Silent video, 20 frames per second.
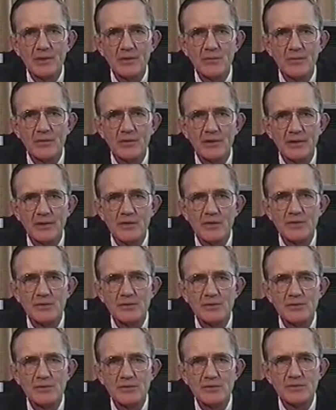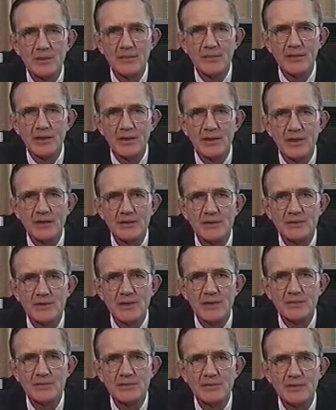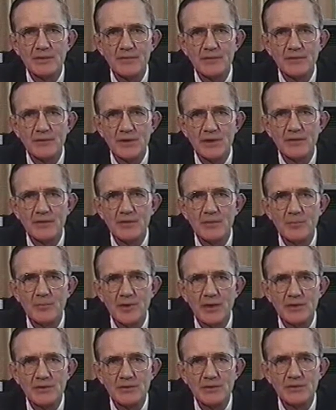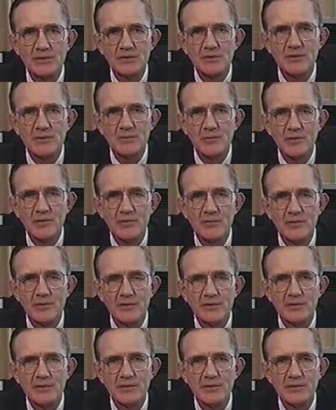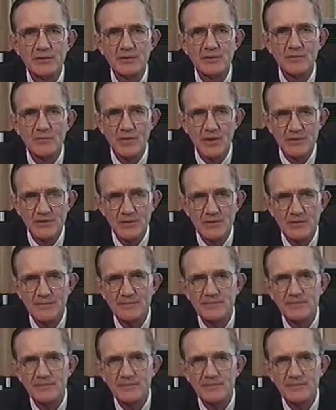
will introduce some of the concepts of the safety process improvements. Roger?